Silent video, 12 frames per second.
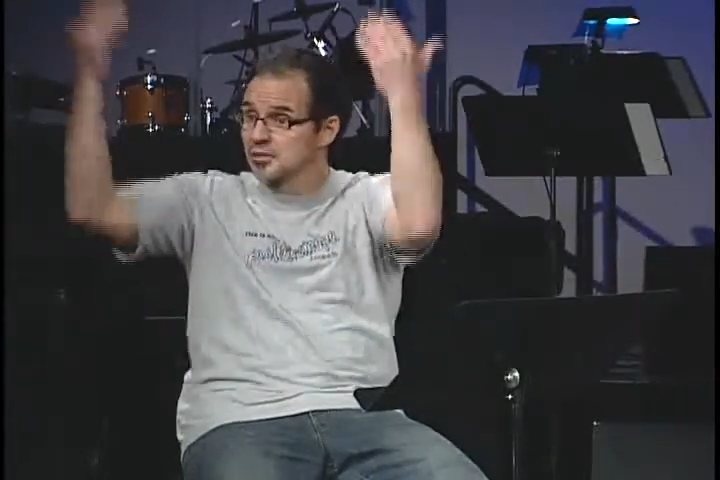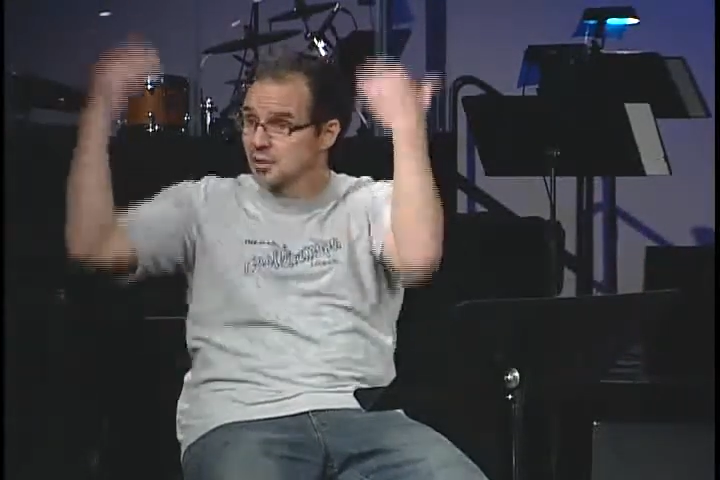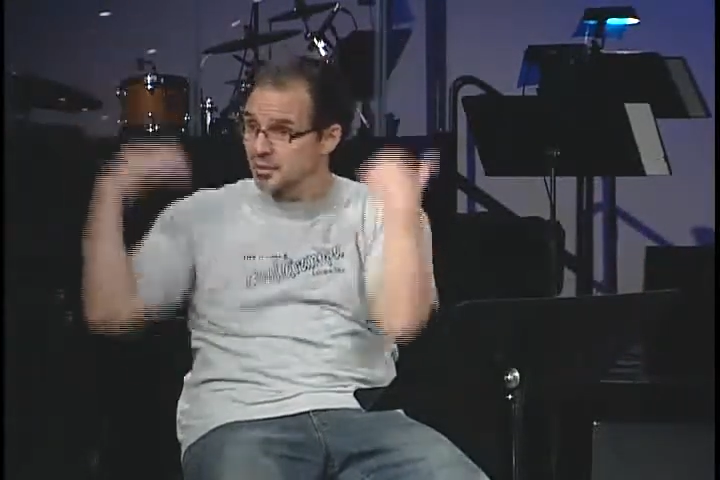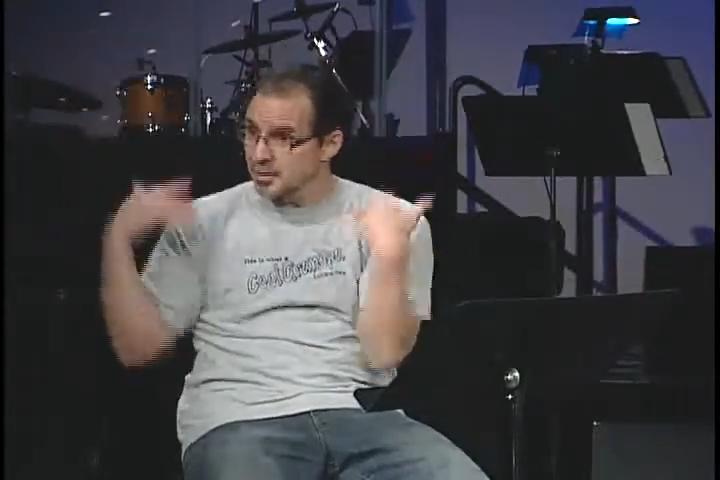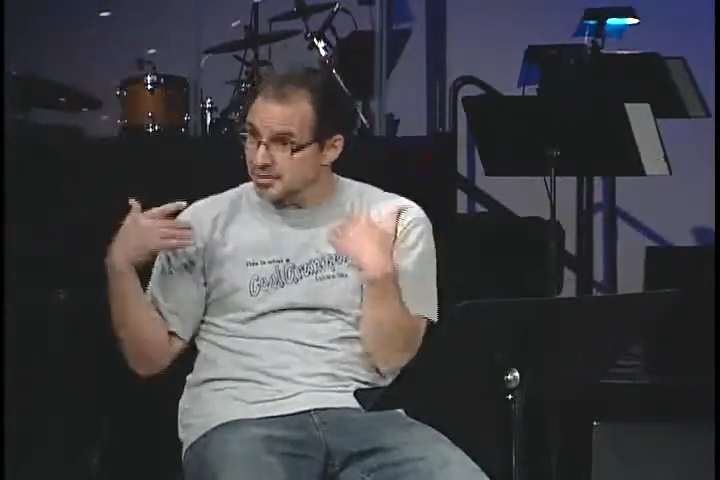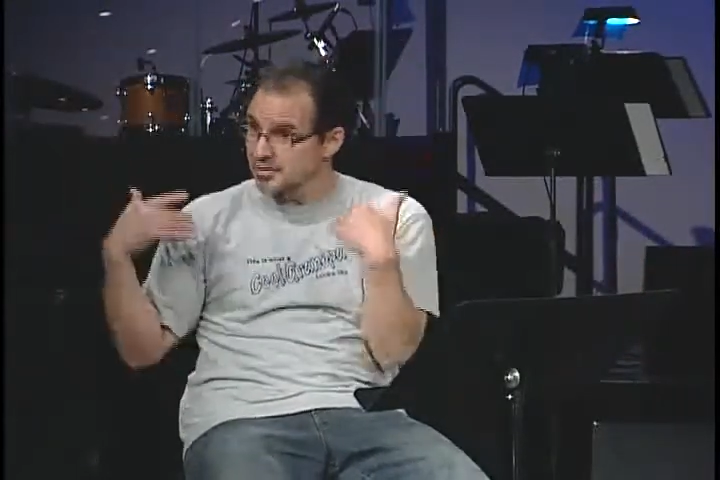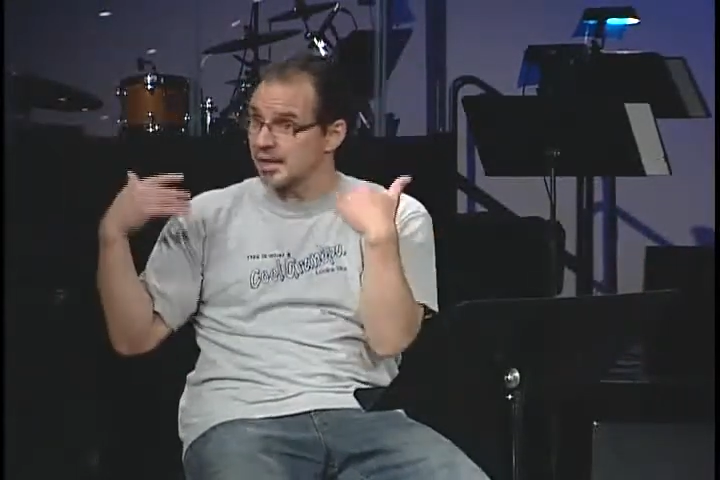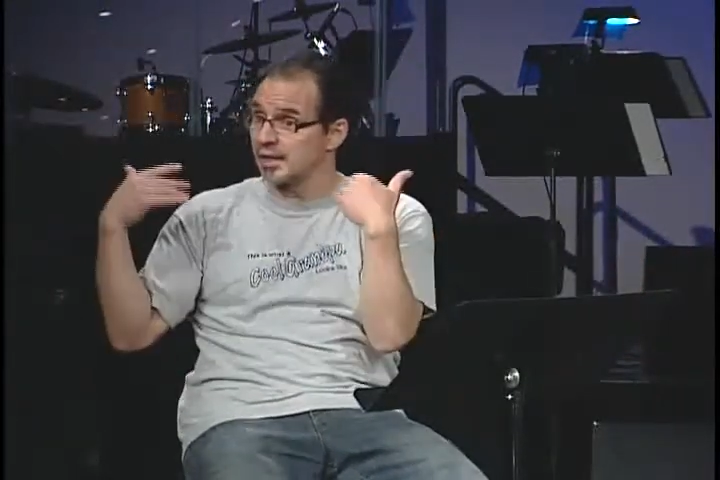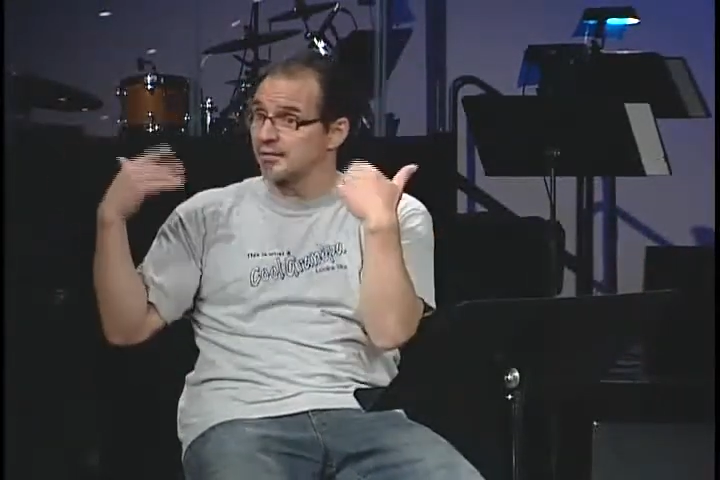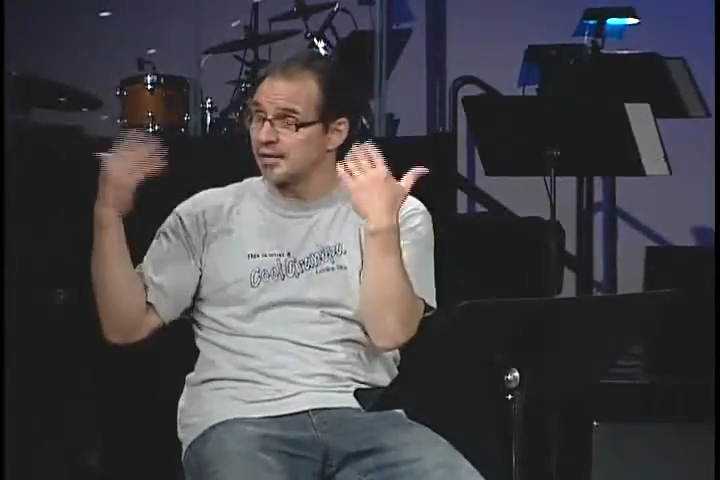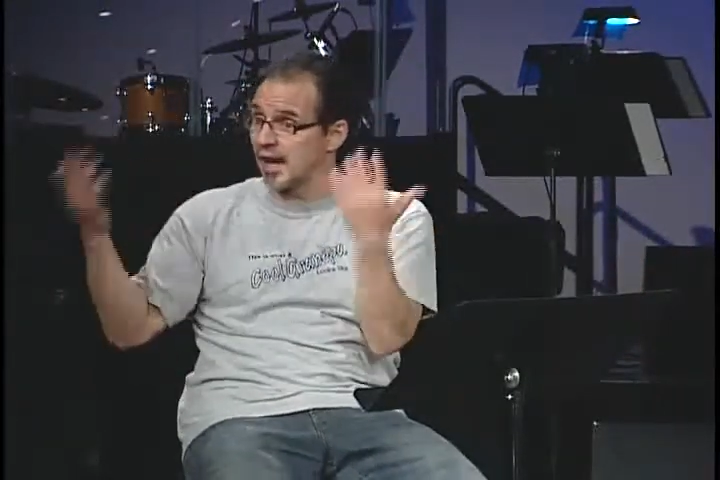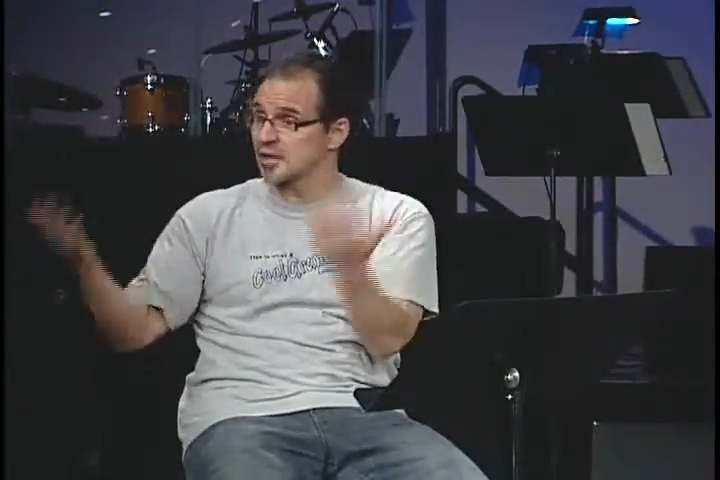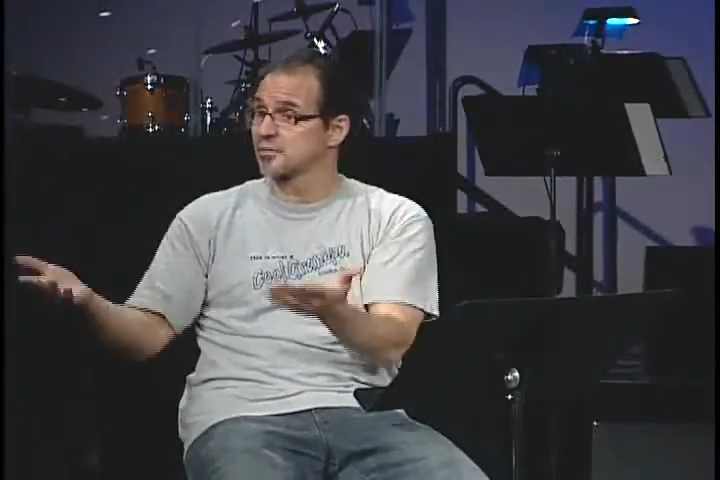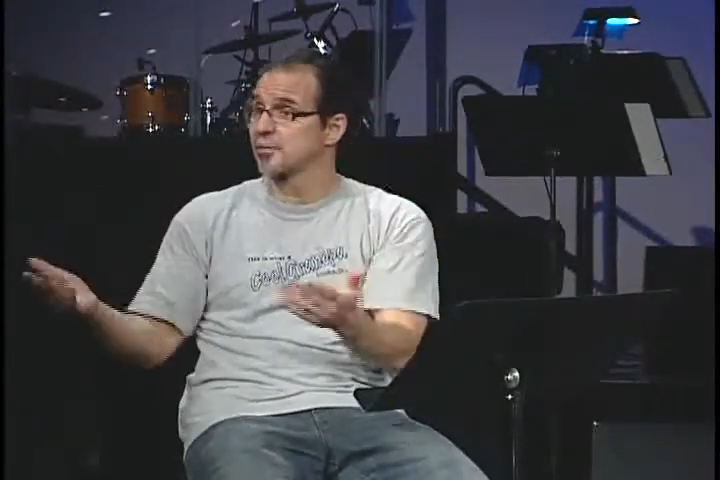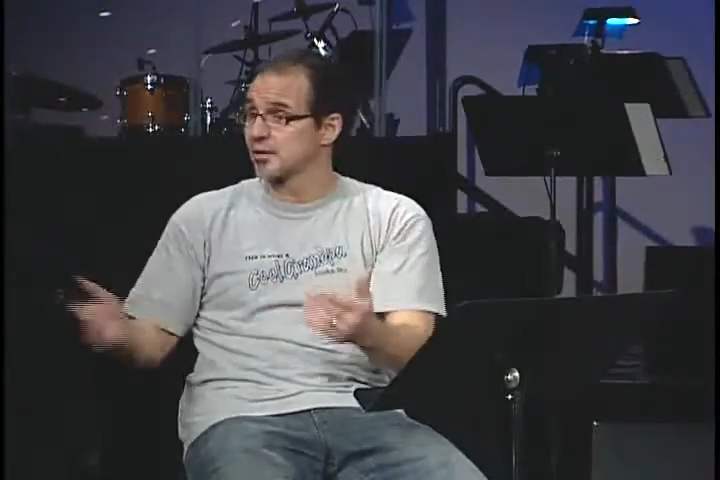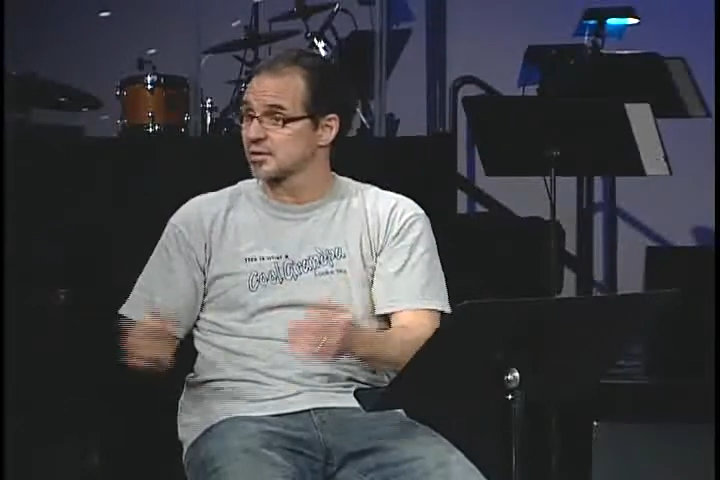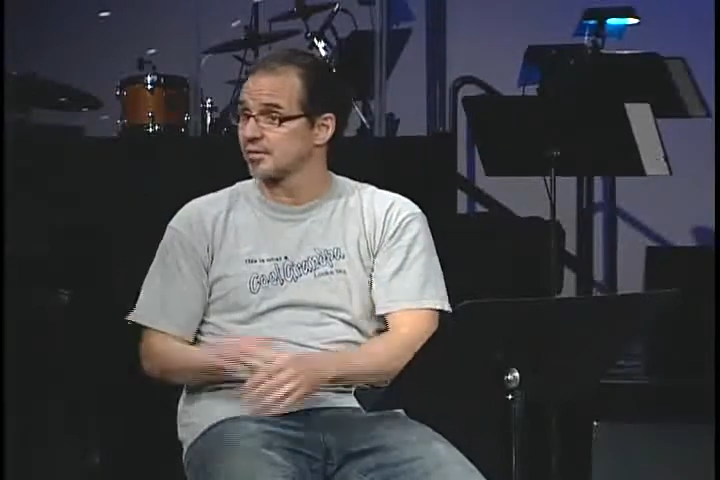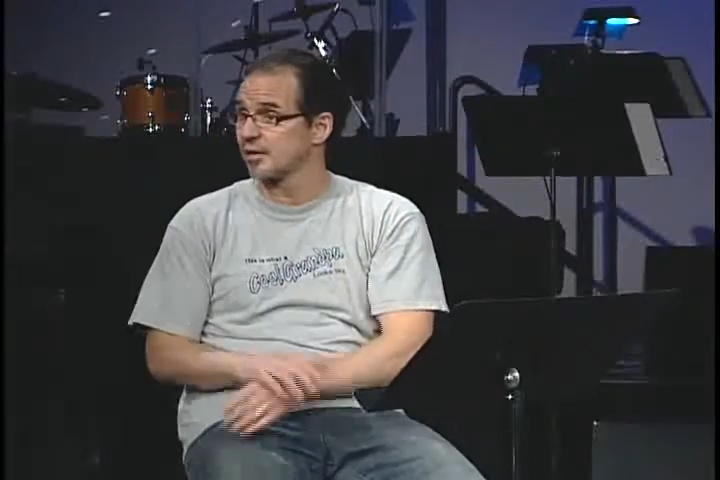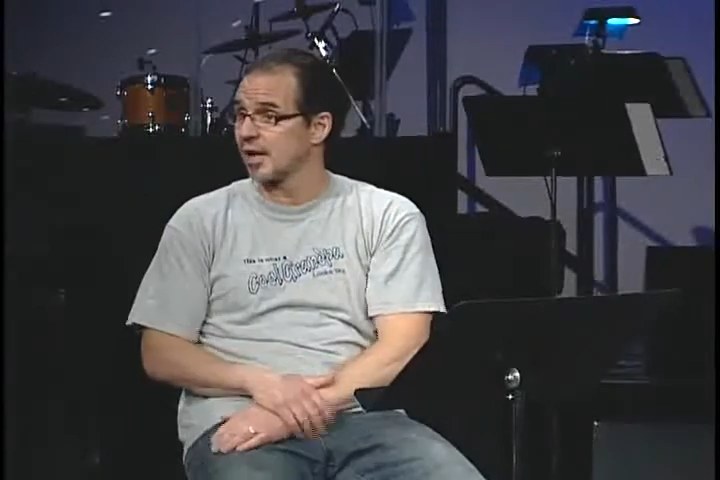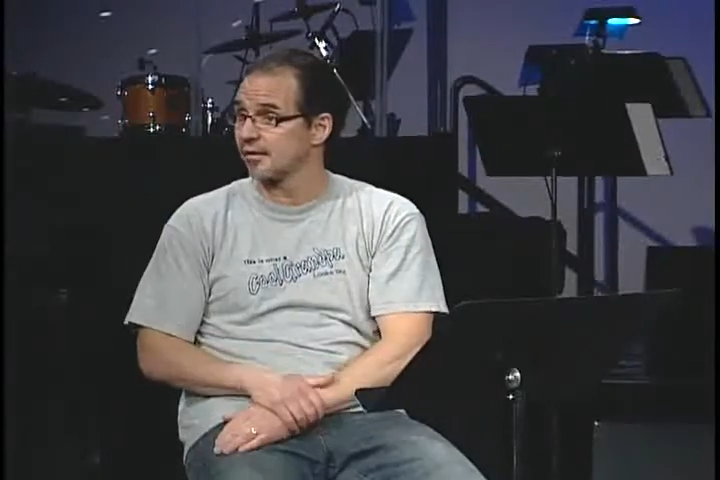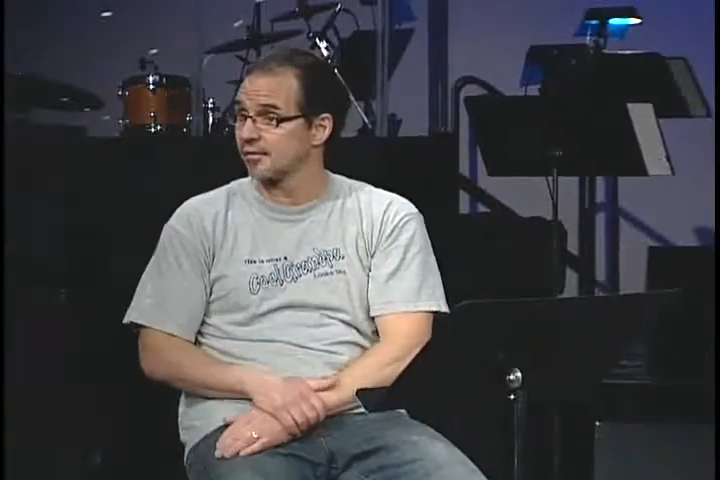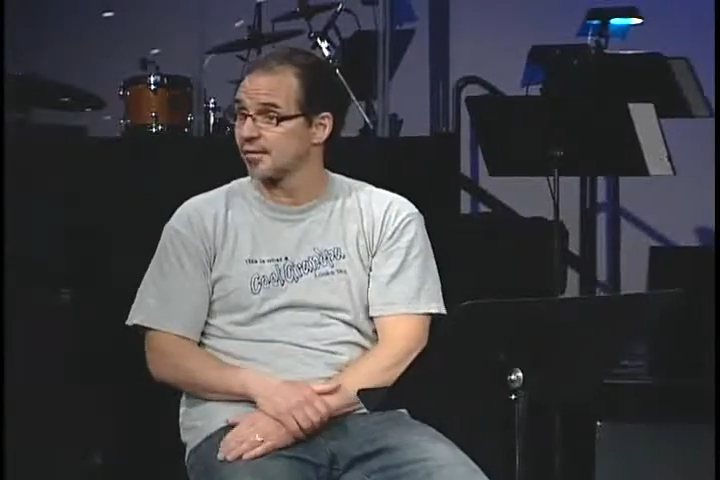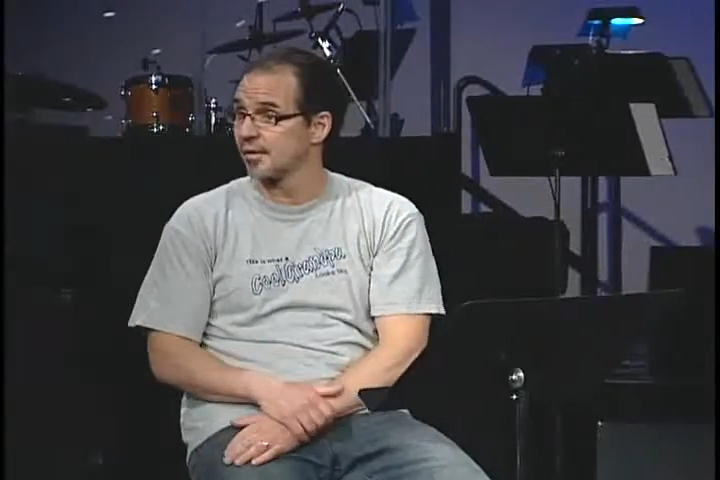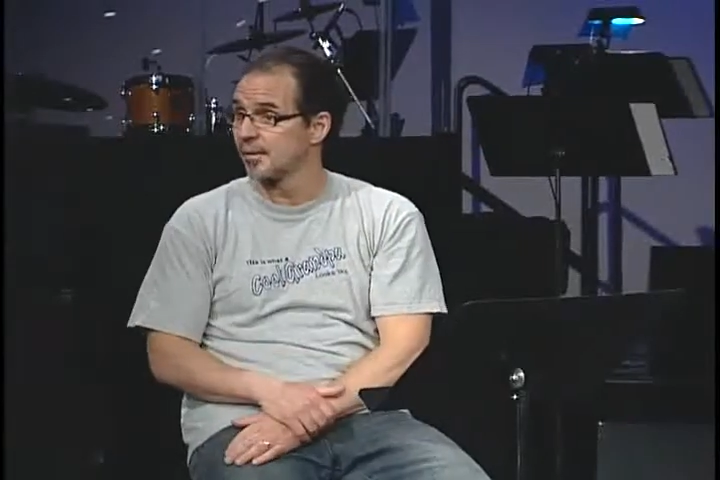to receive God's fullness of
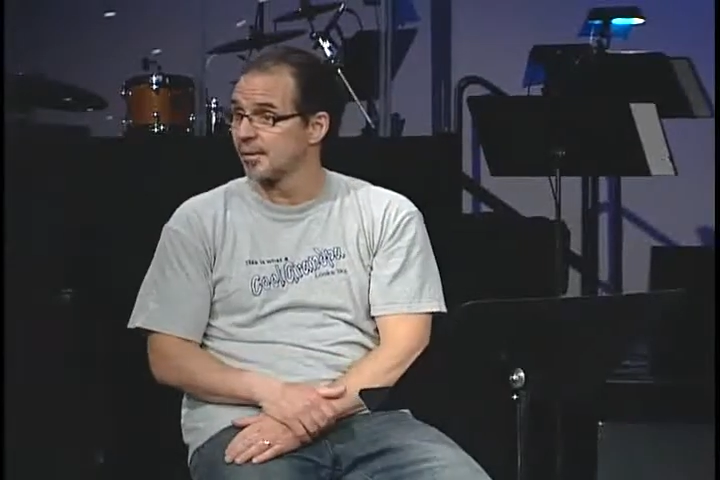life.